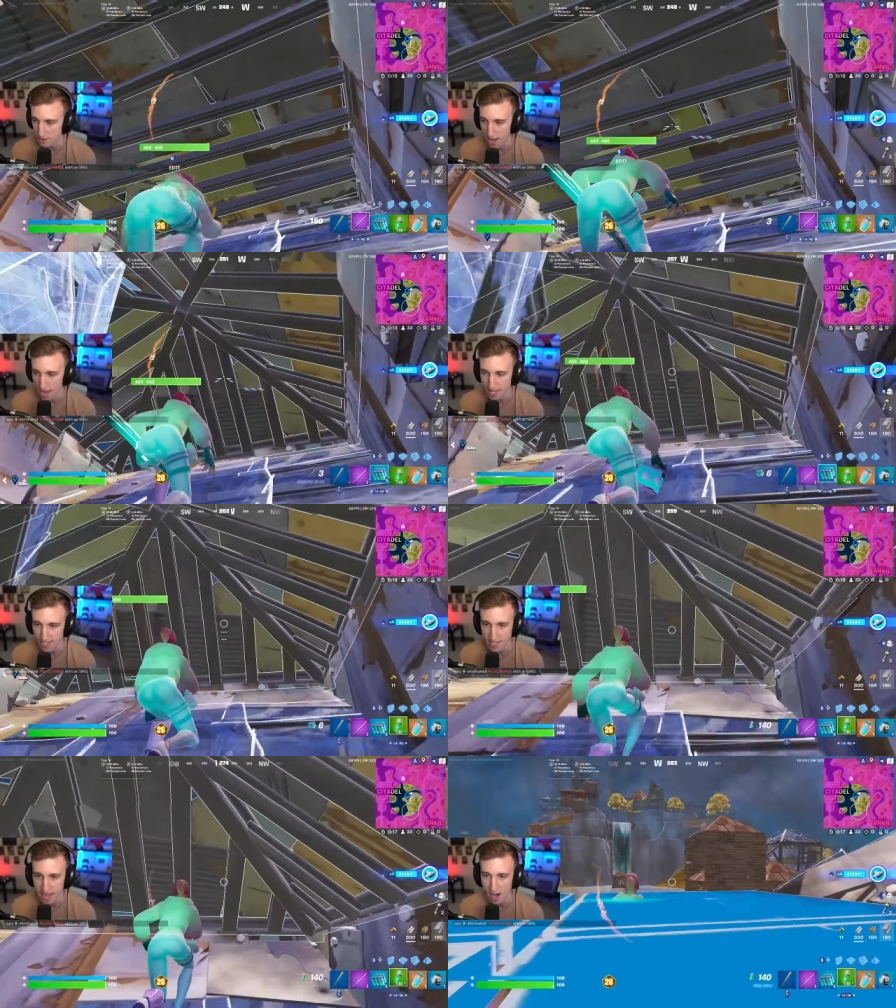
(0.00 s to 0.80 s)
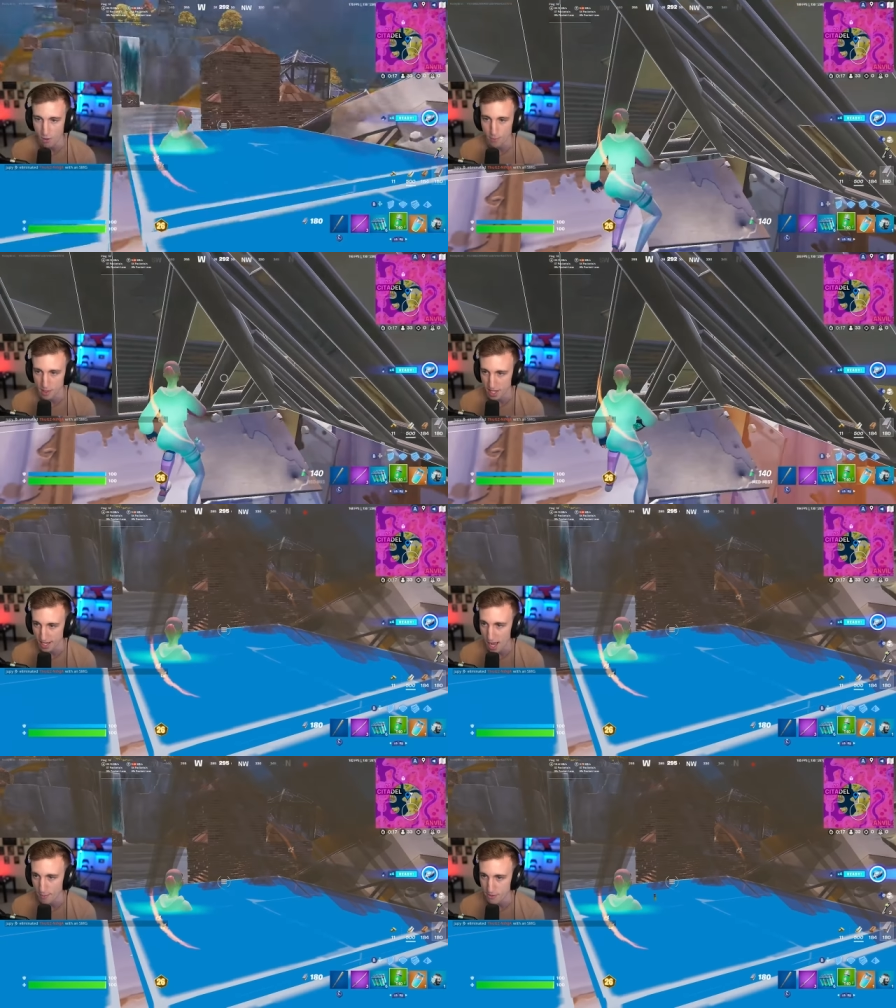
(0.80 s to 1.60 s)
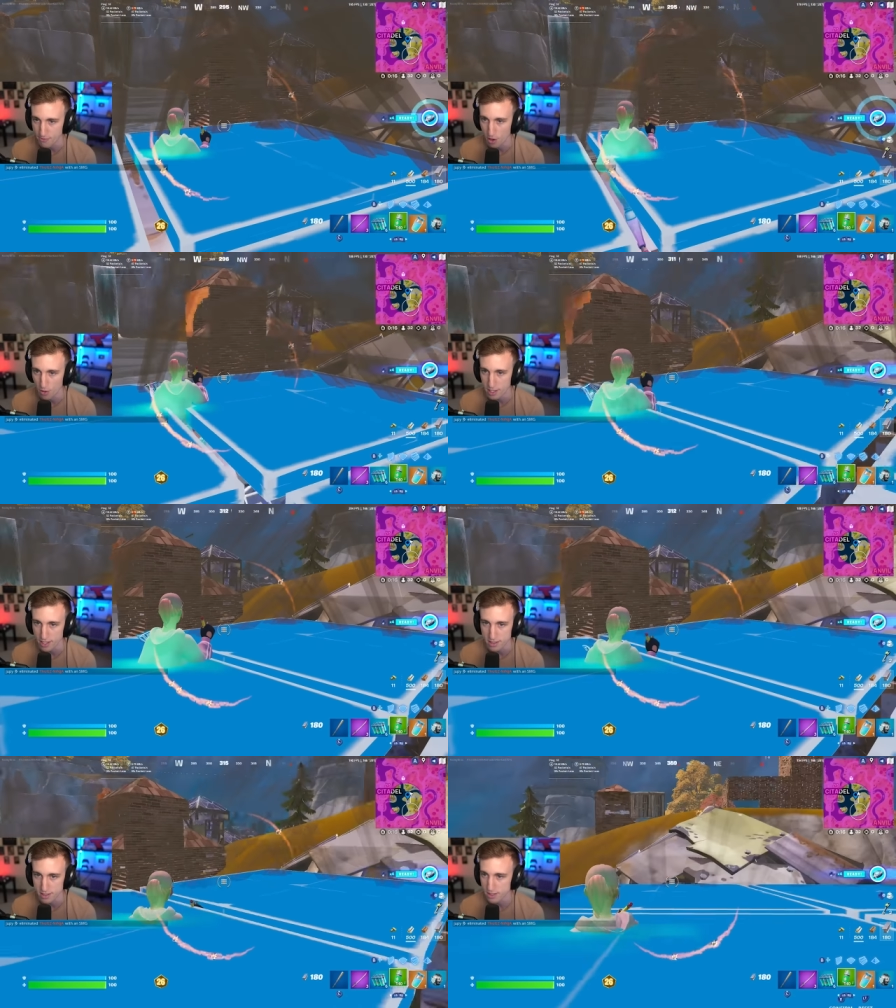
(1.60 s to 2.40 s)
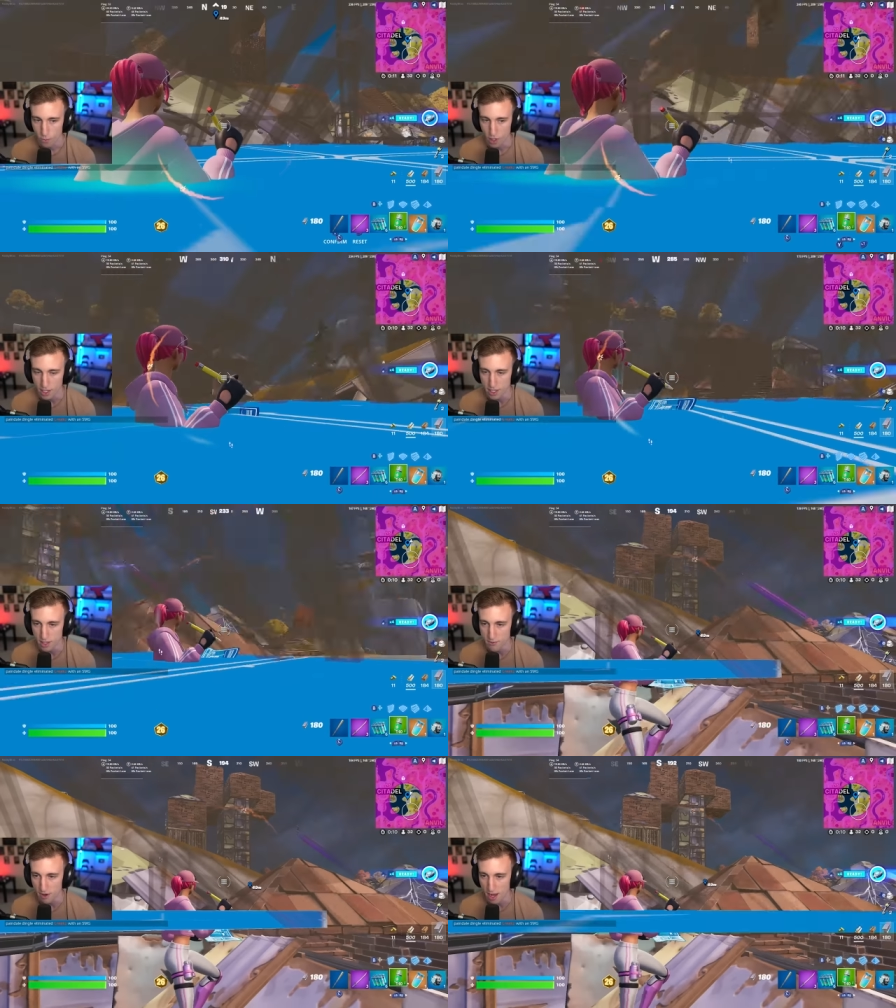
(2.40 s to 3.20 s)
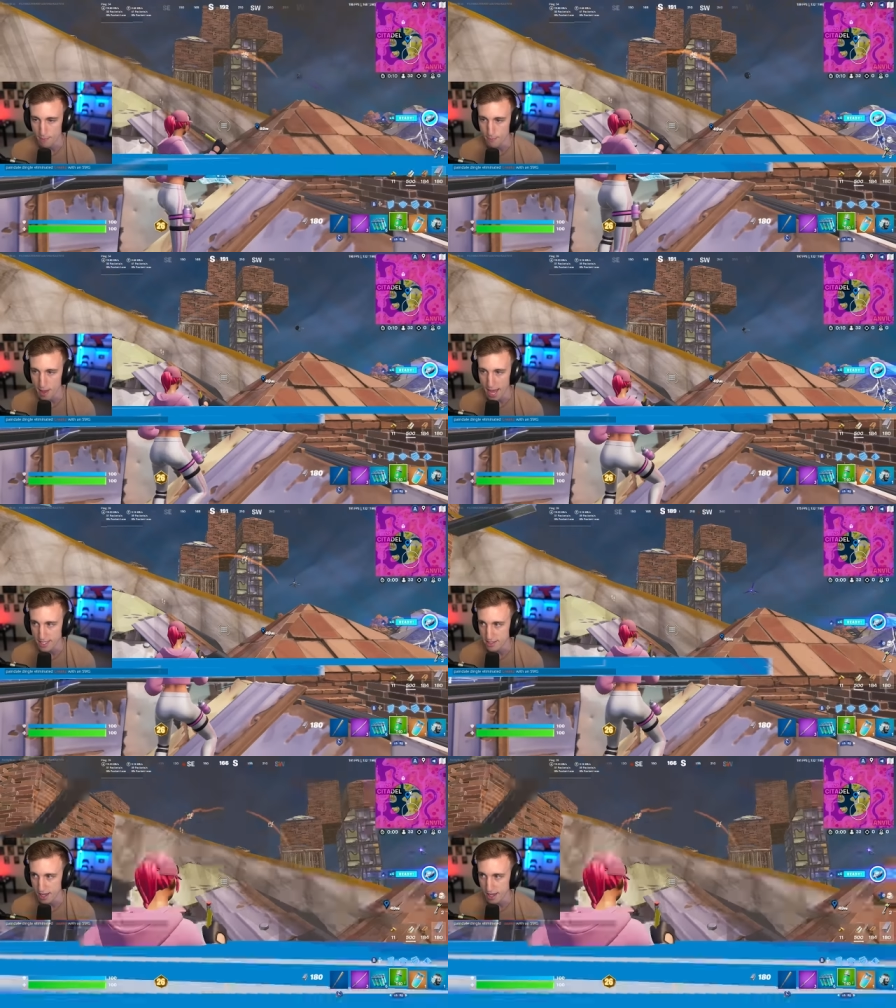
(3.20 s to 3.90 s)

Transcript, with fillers: So I had to get out, but that got me focused. We're going to need to find Matt's